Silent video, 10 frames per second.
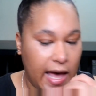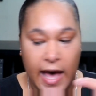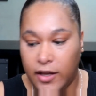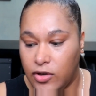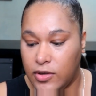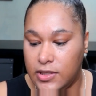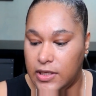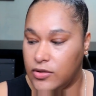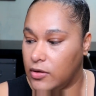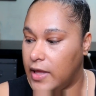
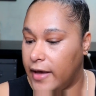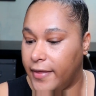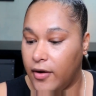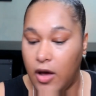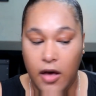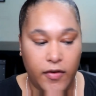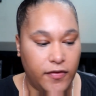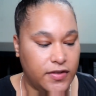accuracies or lack thereof of